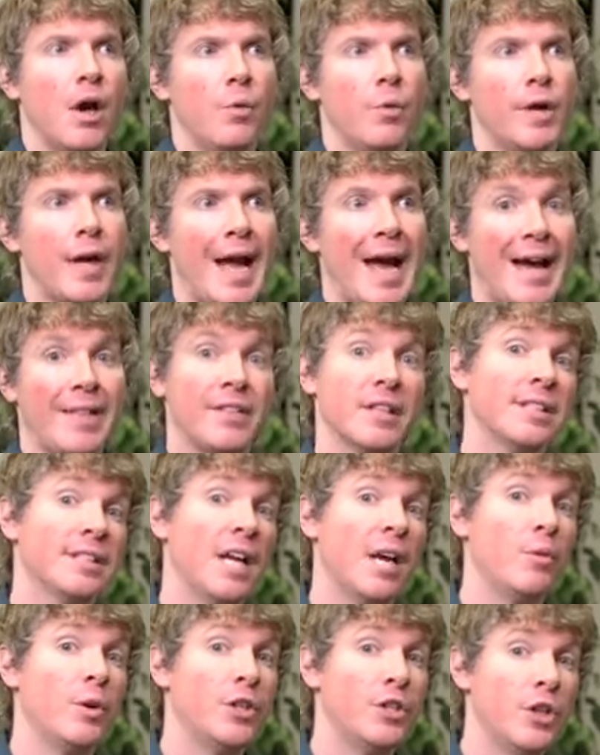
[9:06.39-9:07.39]
We, at this
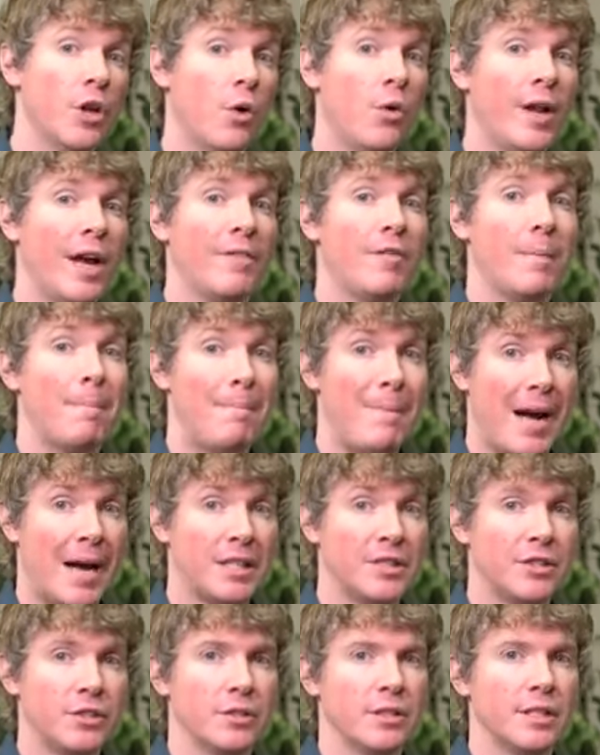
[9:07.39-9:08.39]
time, we don't have a
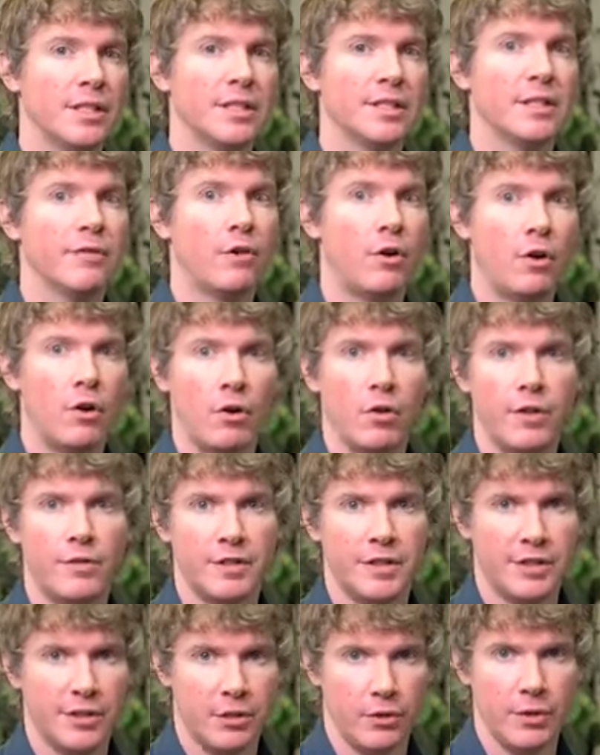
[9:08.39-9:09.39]
master list of all the
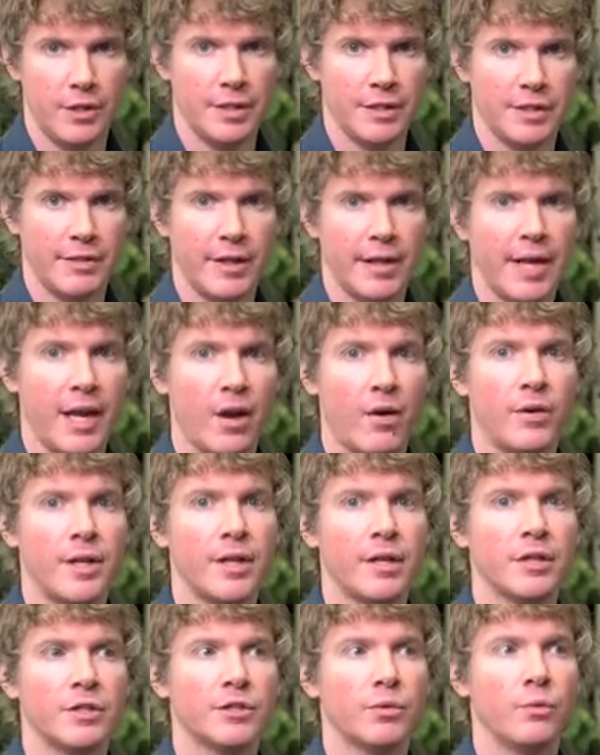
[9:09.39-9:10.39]
facilities in the
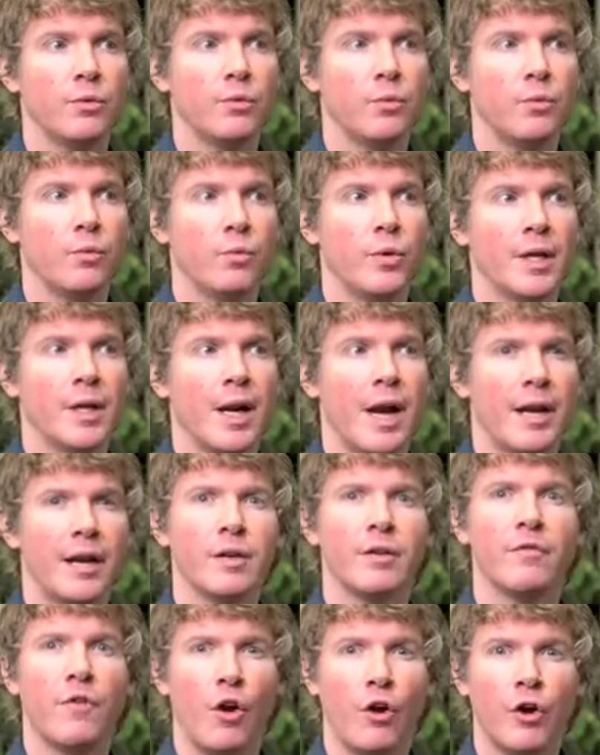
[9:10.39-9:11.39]
county, so we, we kind
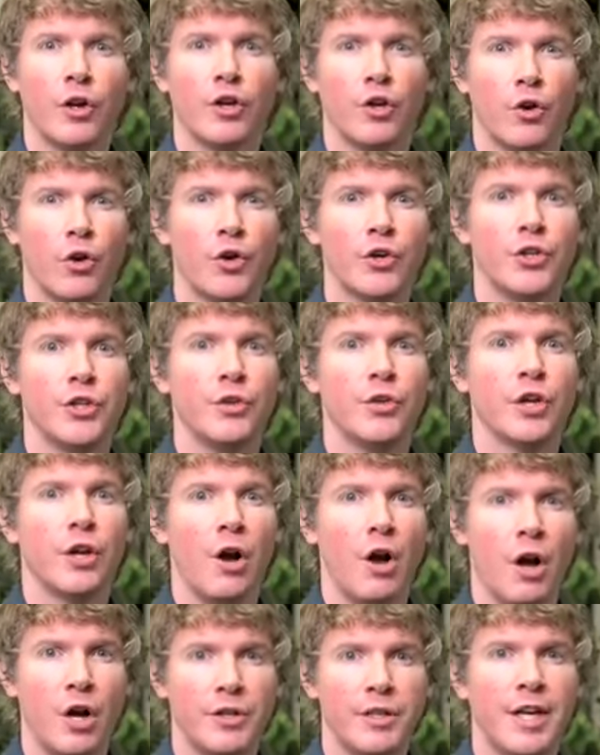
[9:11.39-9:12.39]
of are encouraging you to
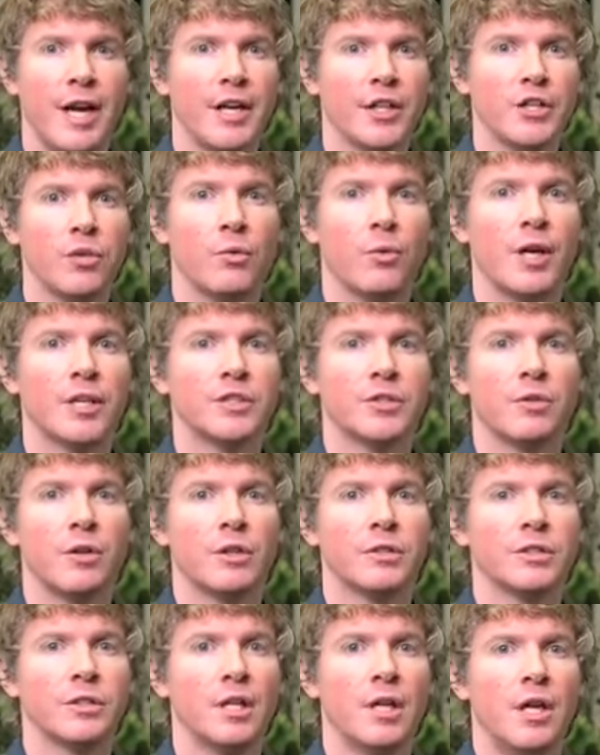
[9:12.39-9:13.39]
contact your
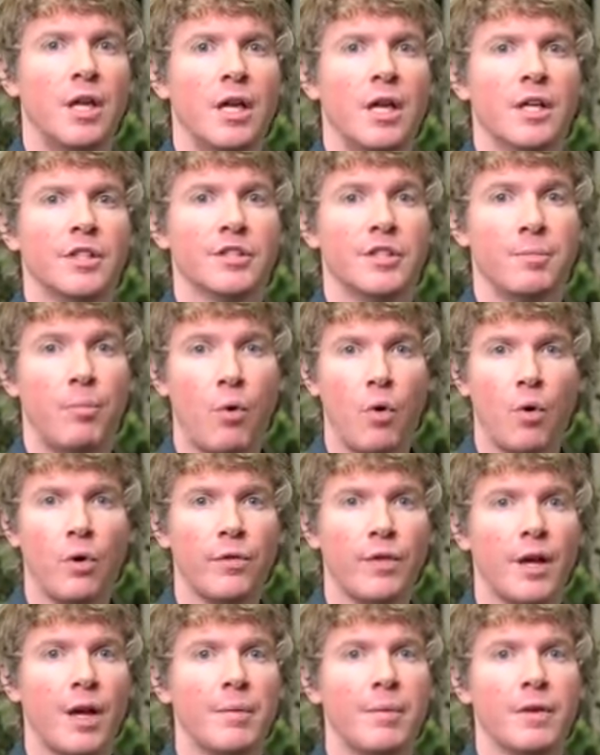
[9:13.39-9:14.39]
restaurants,
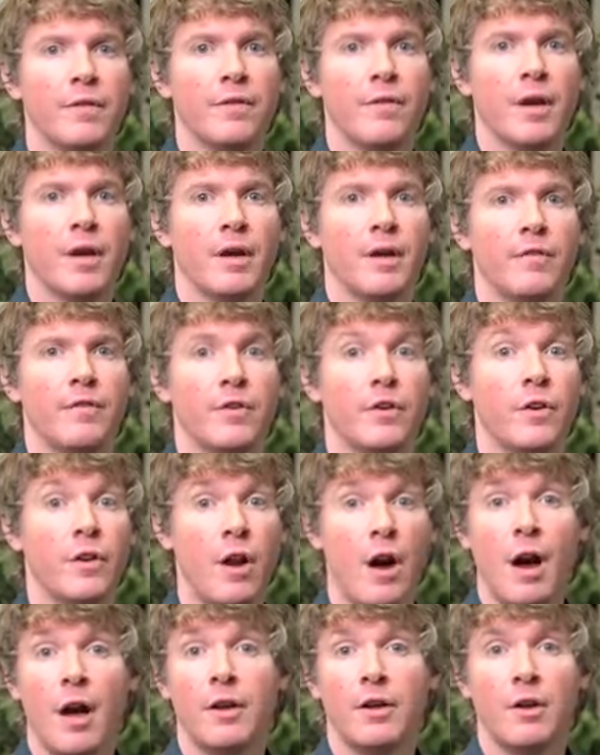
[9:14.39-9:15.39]
support them if, uh, if they're
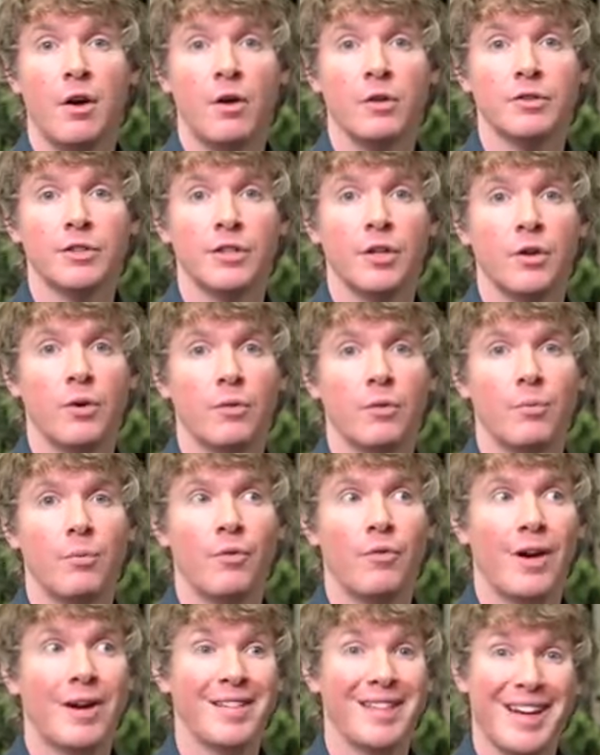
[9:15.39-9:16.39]
not also
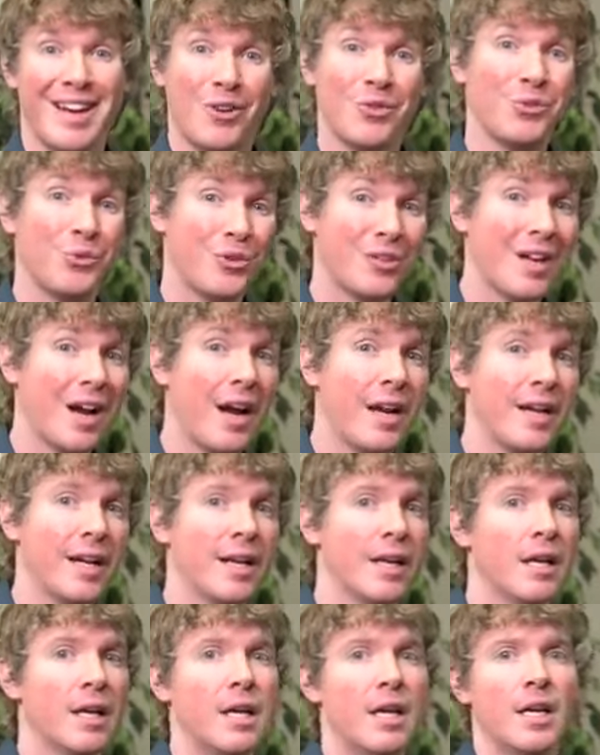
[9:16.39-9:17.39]
providing that outdoor
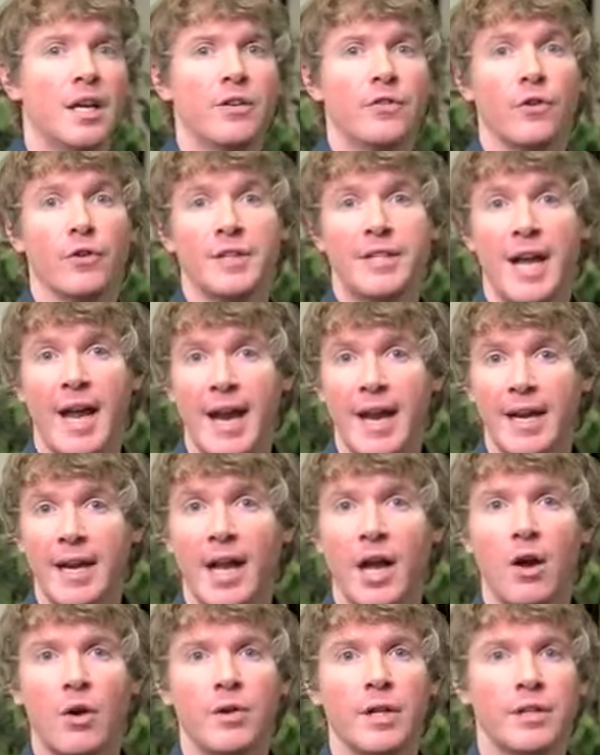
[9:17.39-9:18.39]
dining for
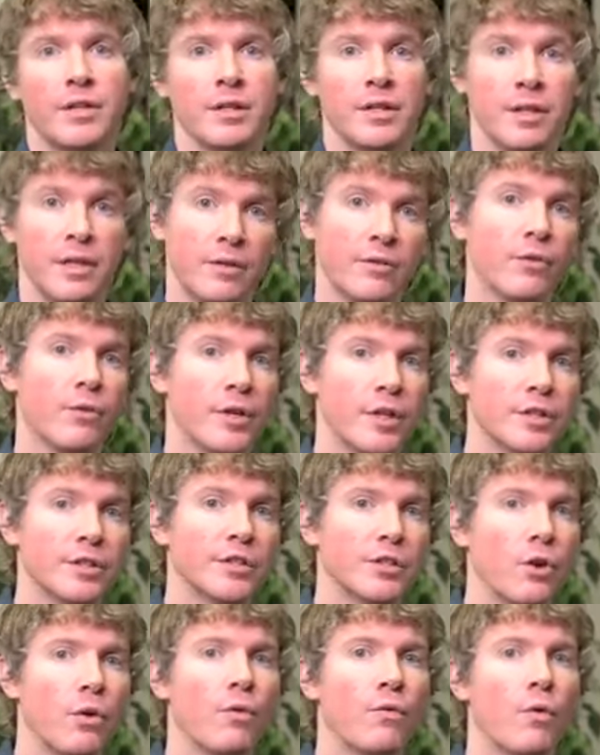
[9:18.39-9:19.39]
takeout and delivery and
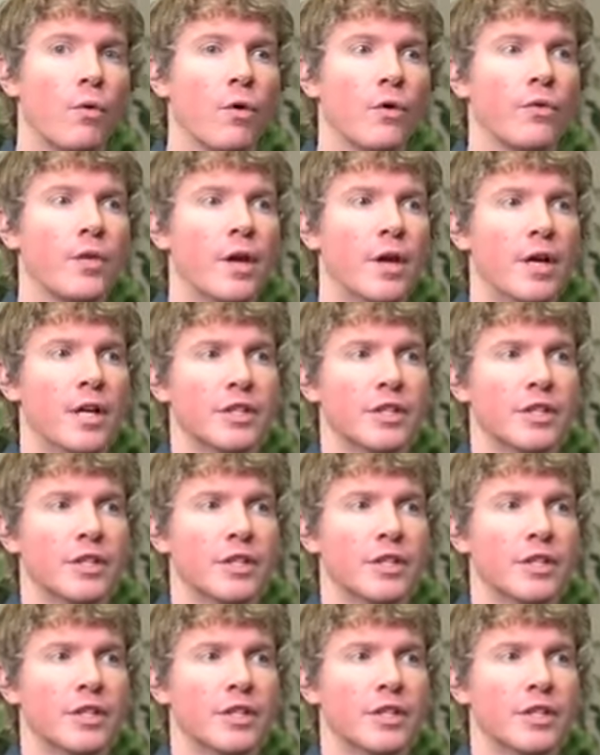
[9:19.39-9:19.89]
so forth.